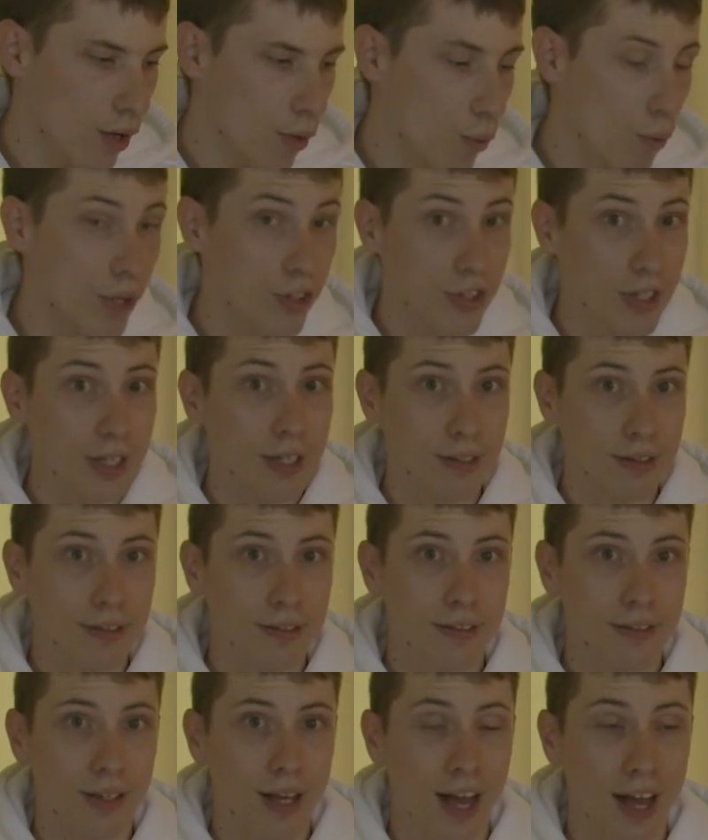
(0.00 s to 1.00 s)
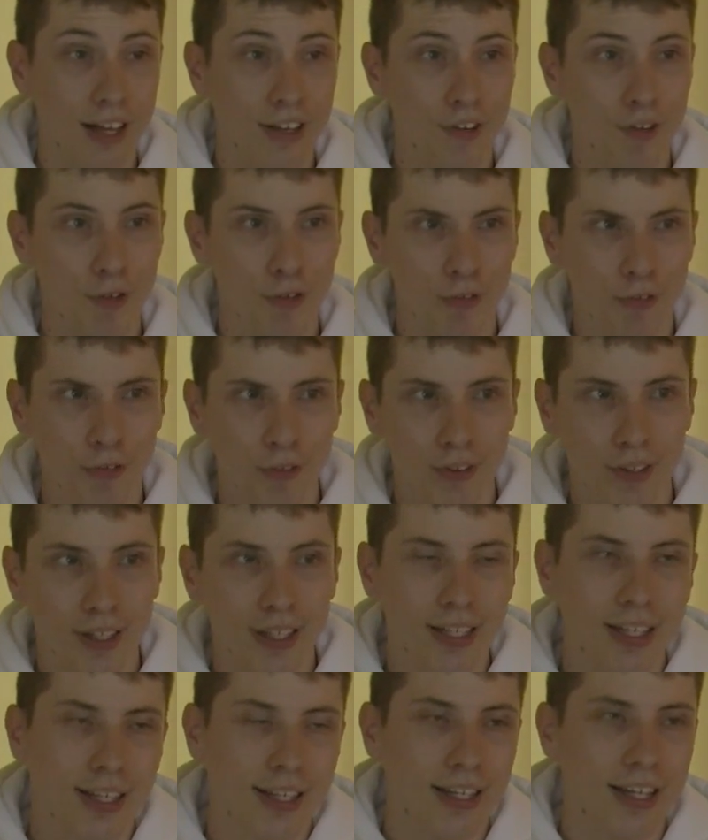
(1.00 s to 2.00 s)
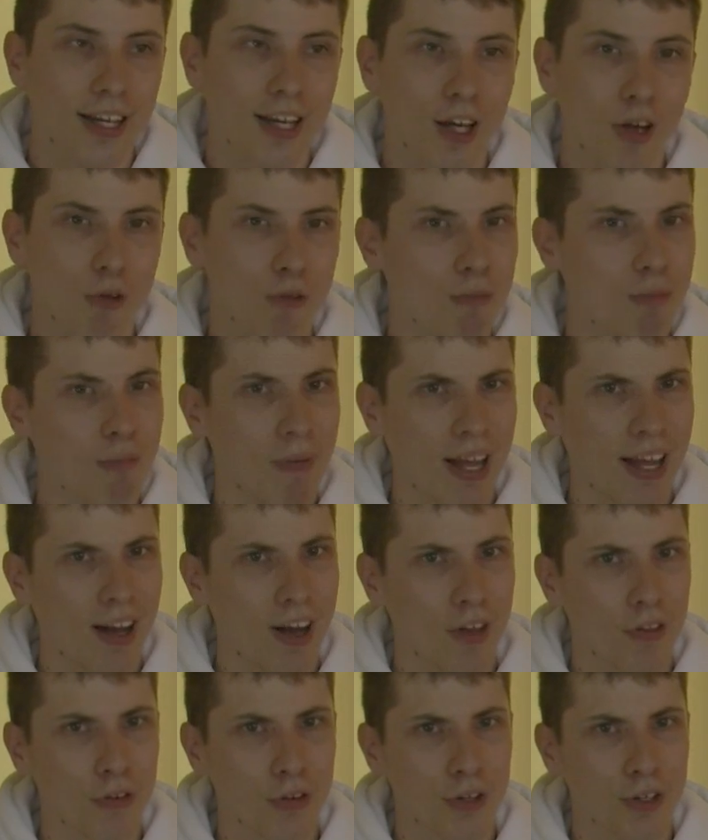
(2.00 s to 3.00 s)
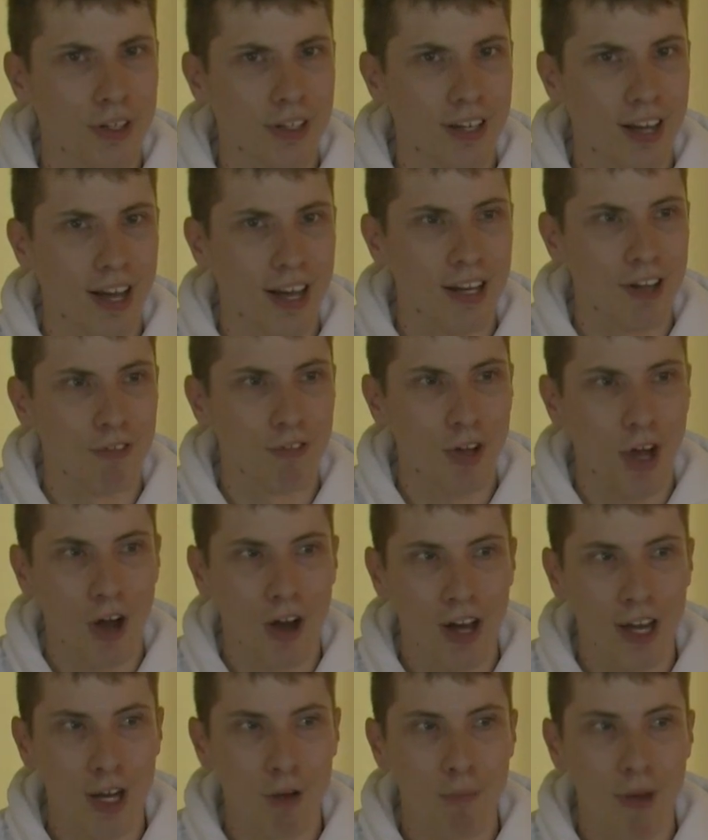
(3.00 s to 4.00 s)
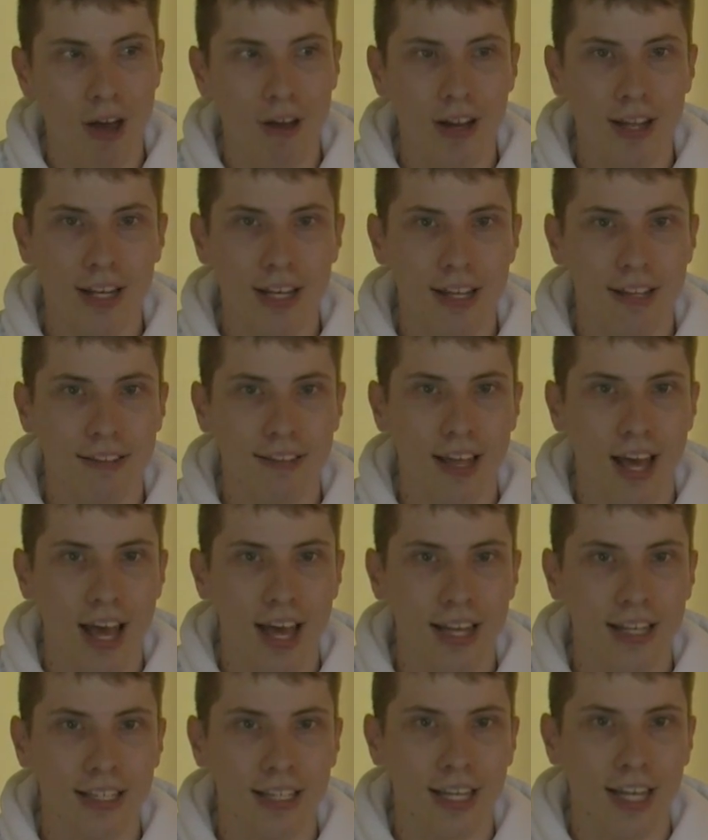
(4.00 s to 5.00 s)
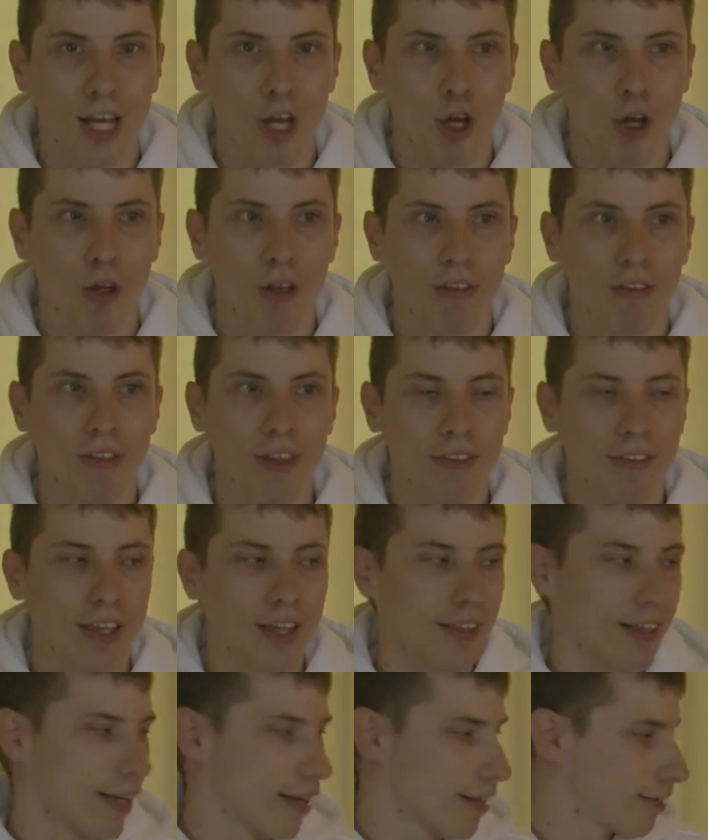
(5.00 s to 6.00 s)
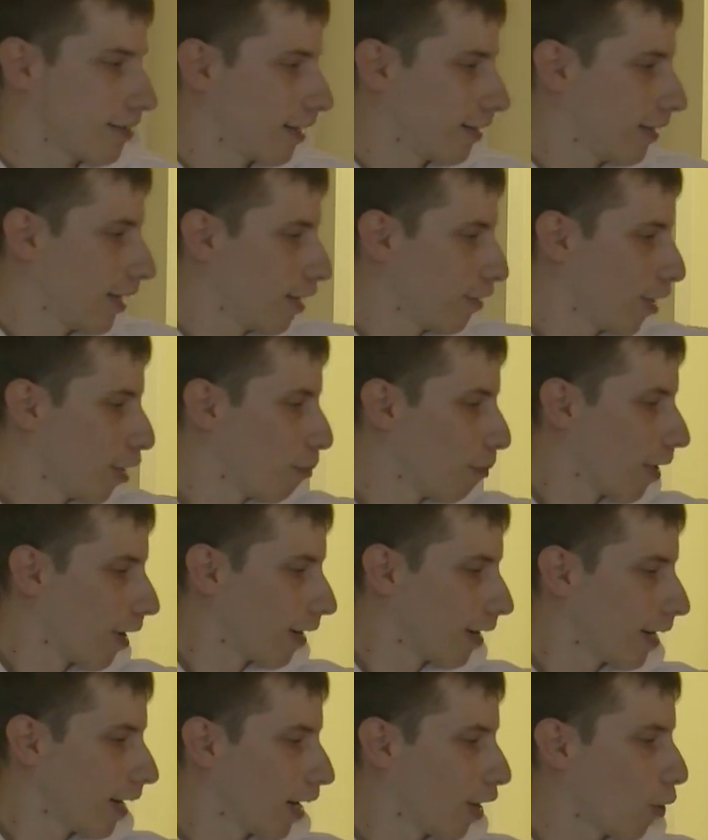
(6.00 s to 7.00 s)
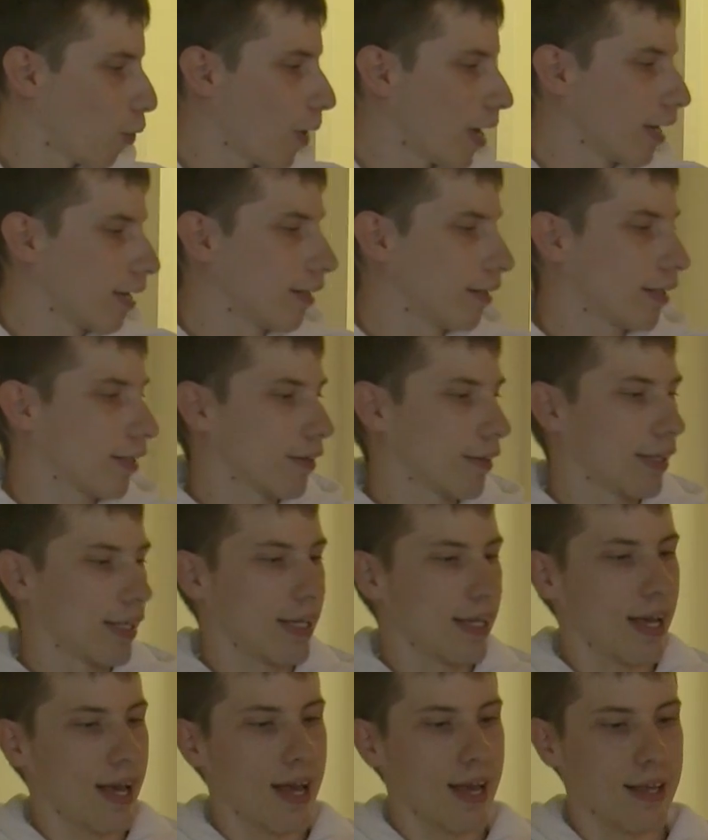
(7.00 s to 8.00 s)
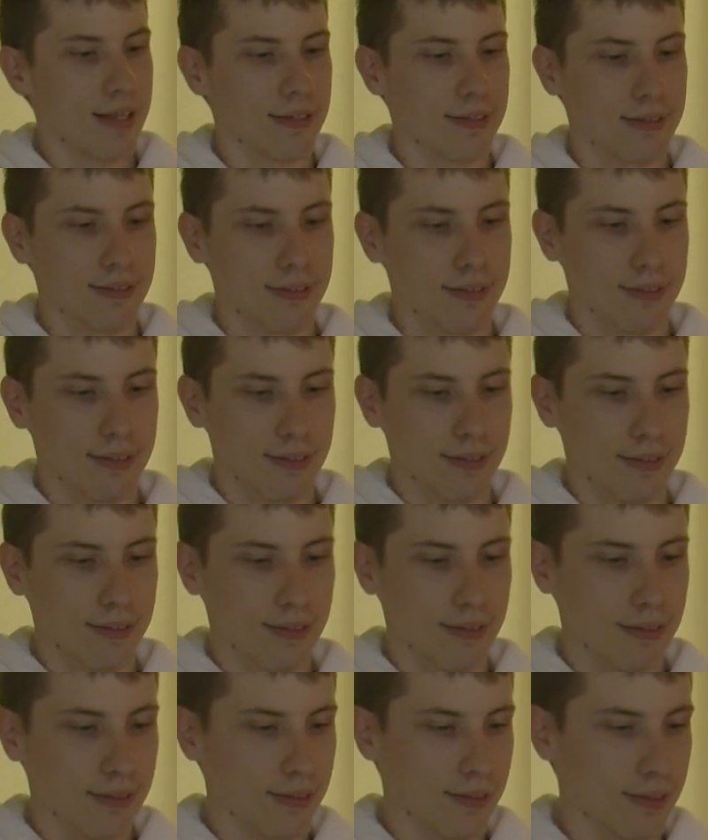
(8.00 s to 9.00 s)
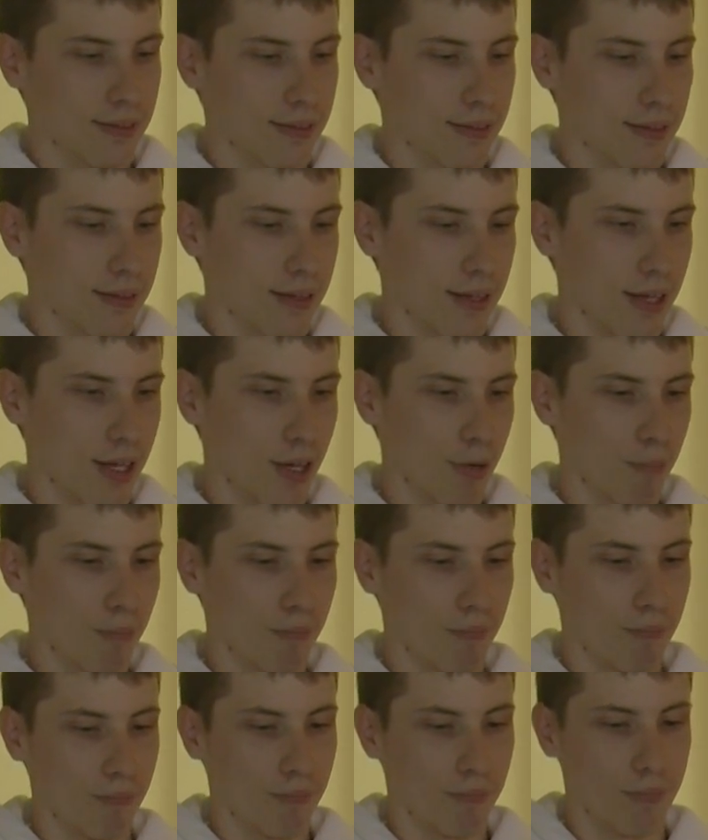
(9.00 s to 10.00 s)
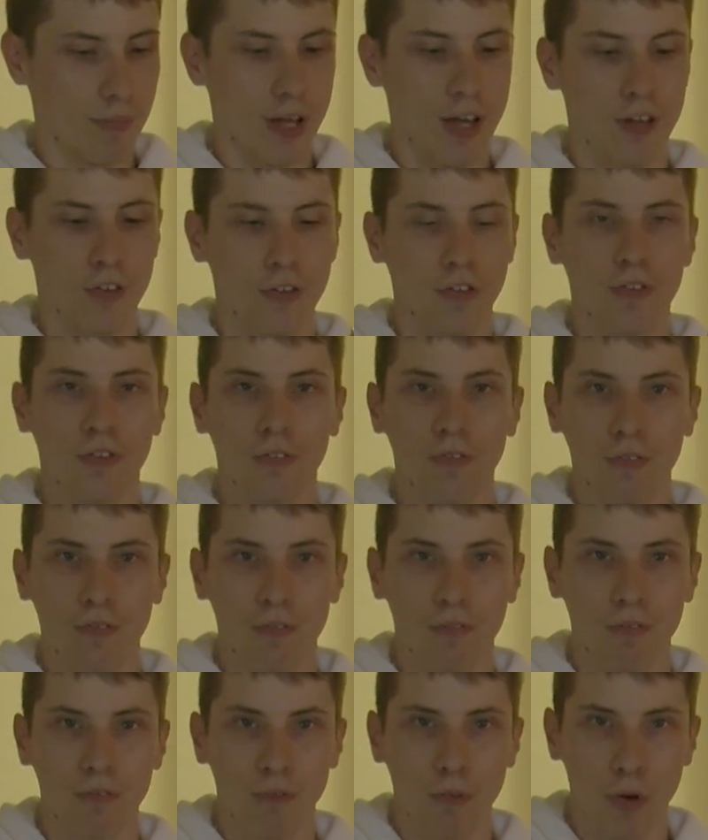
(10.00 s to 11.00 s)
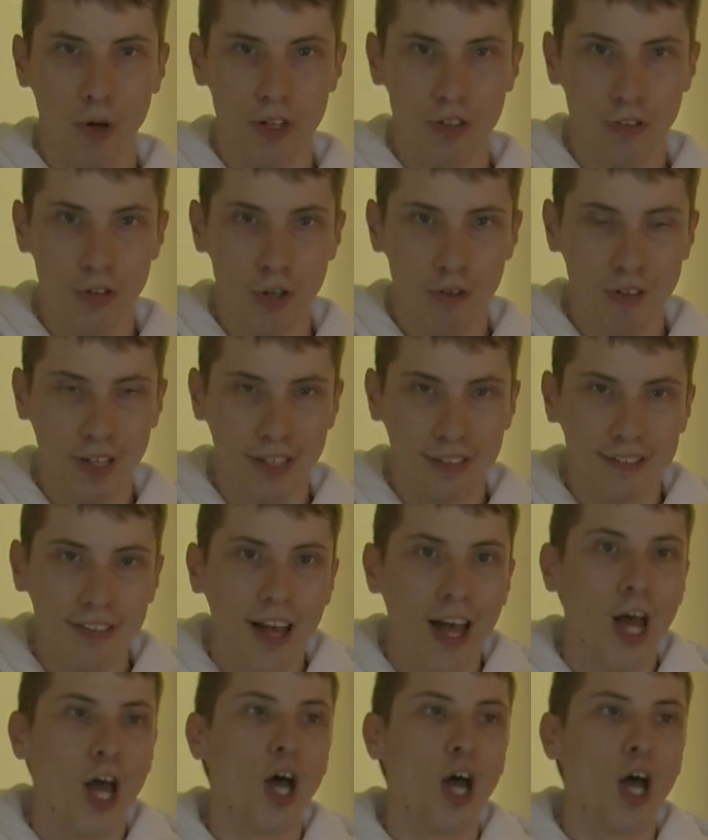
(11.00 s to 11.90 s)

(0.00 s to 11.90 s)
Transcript: which is kind of my other kind of con about it, is that they like I said, they market it quite clearly as 40 servings,